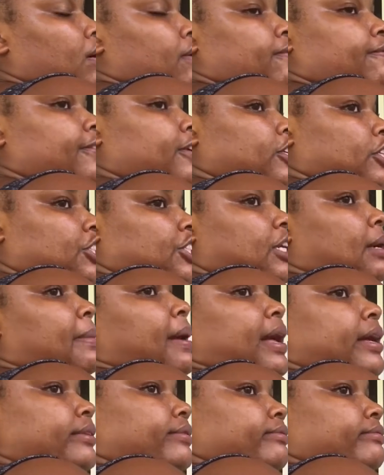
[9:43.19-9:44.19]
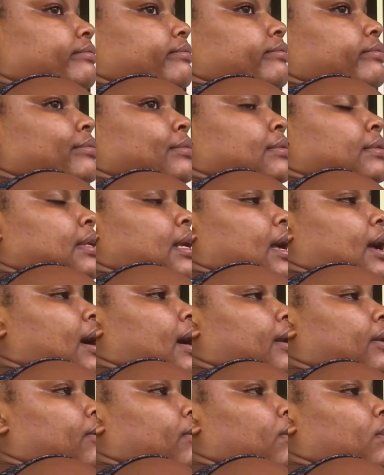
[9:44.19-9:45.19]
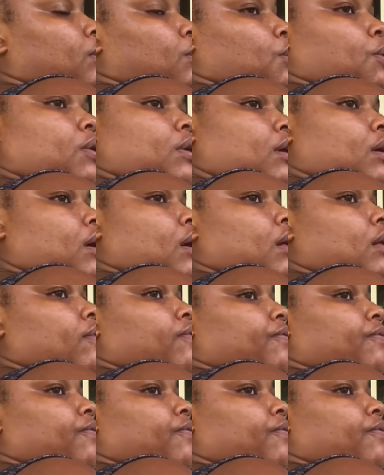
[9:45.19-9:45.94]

furniture man at our local